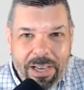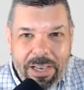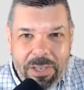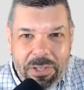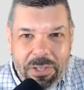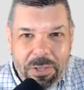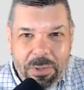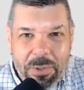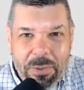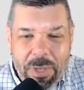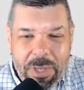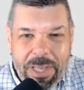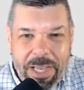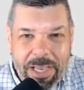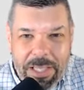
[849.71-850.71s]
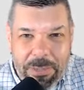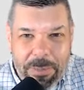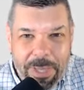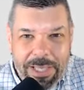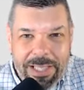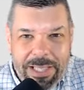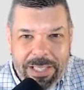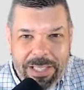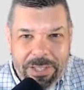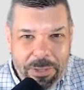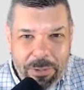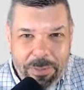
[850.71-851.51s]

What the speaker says: going to do what they expect it to do,